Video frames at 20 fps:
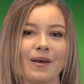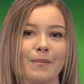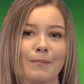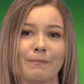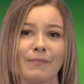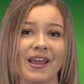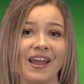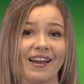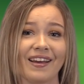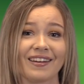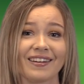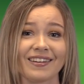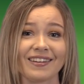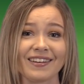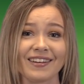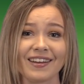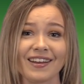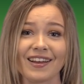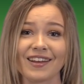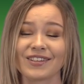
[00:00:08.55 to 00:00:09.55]
Man,
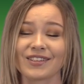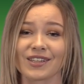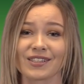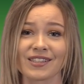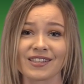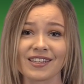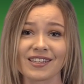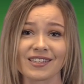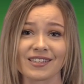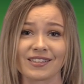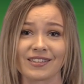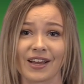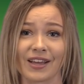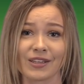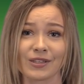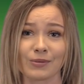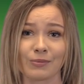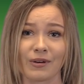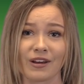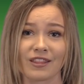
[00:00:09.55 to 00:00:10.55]
doesn't this
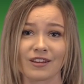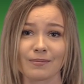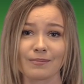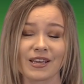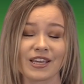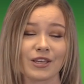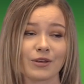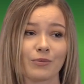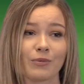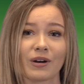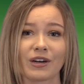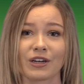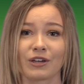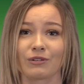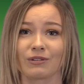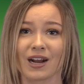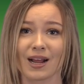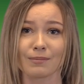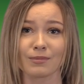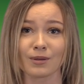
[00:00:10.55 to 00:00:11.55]
nice weather make you want to
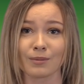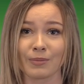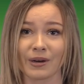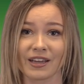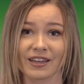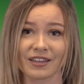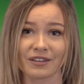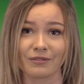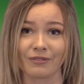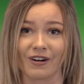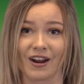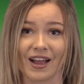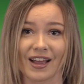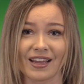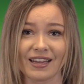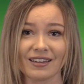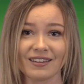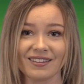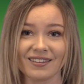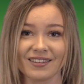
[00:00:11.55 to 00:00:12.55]
grab your bike and
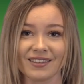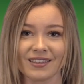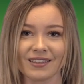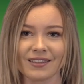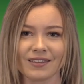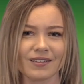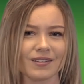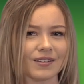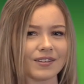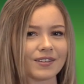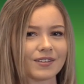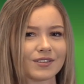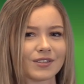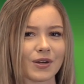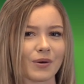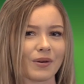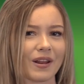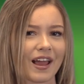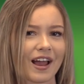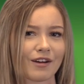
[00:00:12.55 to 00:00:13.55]
ride?
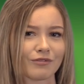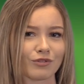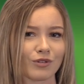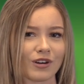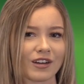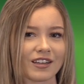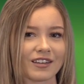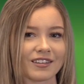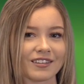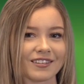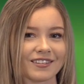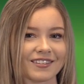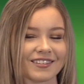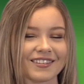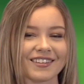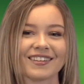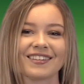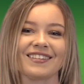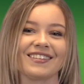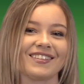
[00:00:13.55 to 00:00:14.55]
Don't have one?
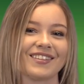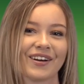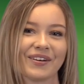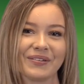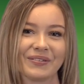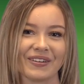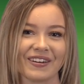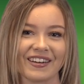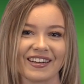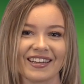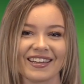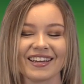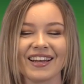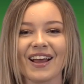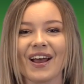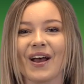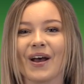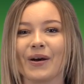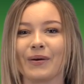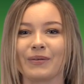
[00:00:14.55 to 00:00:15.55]
Don't worry.
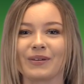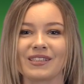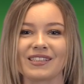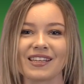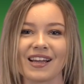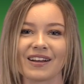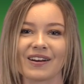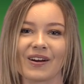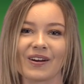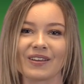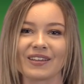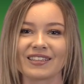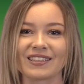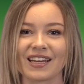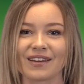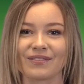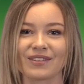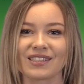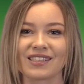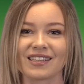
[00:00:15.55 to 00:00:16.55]
Woodstock Harley
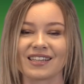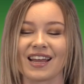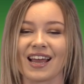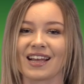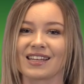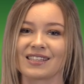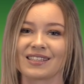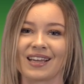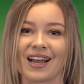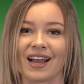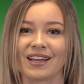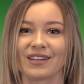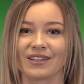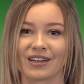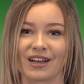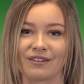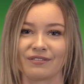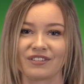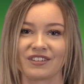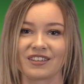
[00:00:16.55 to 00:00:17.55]
Davidson has got you
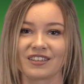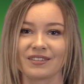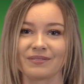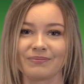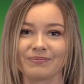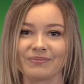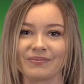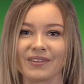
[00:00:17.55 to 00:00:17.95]
covered.